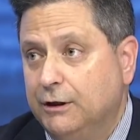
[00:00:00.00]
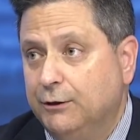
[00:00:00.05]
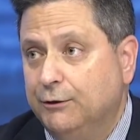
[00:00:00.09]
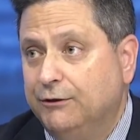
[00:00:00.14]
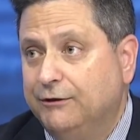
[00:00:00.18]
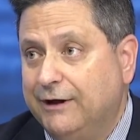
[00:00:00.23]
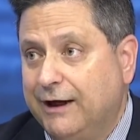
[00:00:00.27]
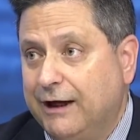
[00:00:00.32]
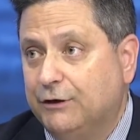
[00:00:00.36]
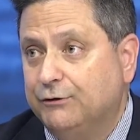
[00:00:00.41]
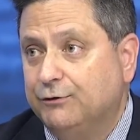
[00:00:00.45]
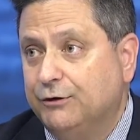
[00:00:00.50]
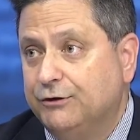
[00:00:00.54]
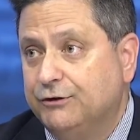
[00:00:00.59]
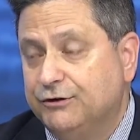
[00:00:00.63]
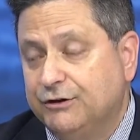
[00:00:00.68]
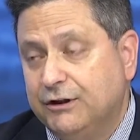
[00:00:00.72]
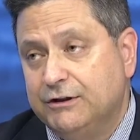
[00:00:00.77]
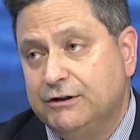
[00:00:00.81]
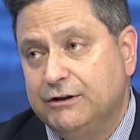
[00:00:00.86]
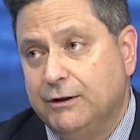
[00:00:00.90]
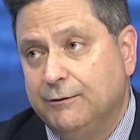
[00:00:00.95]
when tax watch
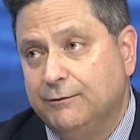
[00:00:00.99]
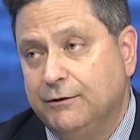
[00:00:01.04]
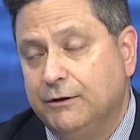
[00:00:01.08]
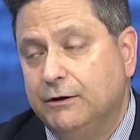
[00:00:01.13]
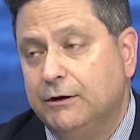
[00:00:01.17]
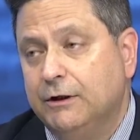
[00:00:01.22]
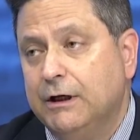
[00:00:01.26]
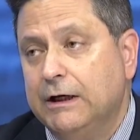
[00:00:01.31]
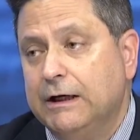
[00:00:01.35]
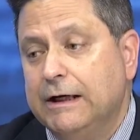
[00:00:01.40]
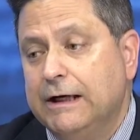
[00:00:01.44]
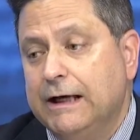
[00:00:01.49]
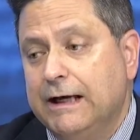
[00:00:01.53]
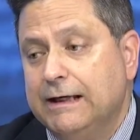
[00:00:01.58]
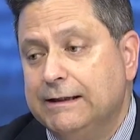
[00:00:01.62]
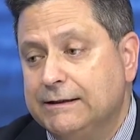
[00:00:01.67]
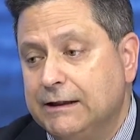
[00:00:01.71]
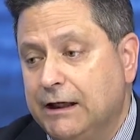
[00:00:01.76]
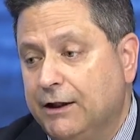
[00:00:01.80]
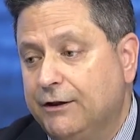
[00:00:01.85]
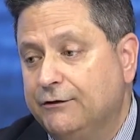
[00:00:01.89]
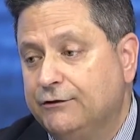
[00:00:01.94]
says something, as
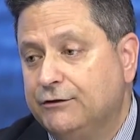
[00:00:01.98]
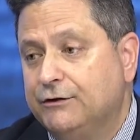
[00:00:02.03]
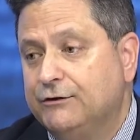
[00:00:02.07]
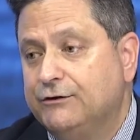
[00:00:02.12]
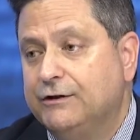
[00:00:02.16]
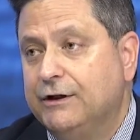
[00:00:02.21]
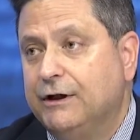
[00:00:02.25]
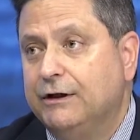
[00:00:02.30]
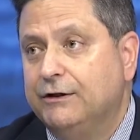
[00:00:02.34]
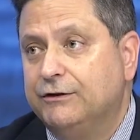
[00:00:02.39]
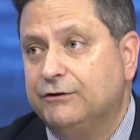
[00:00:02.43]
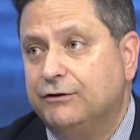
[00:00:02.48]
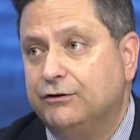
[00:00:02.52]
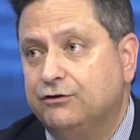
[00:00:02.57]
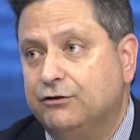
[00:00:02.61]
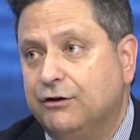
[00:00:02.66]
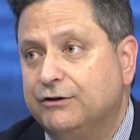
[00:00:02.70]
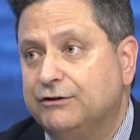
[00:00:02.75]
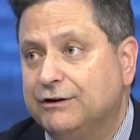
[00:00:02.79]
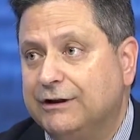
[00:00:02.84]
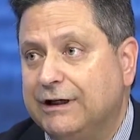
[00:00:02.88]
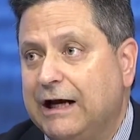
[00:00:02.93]
others have said, it's the
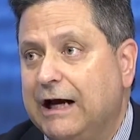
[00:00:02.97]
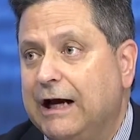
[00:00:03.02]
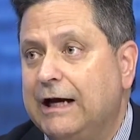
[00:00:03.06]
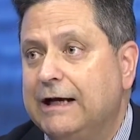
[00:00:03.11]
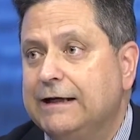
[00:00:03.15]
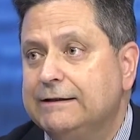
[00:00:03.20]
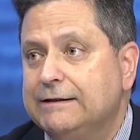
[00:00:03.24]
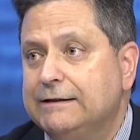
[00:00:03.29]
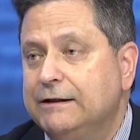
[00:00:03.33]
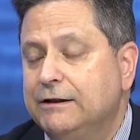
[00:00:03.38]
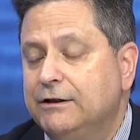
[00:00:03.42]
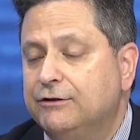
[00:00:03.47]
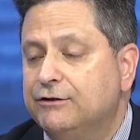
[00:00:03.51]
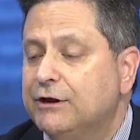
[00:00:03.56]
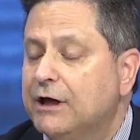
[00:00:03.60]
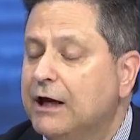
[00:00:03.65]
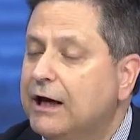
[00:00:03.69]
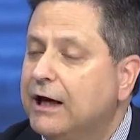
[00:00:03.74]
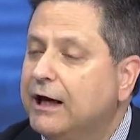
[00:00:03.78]
trusted eyes and ears.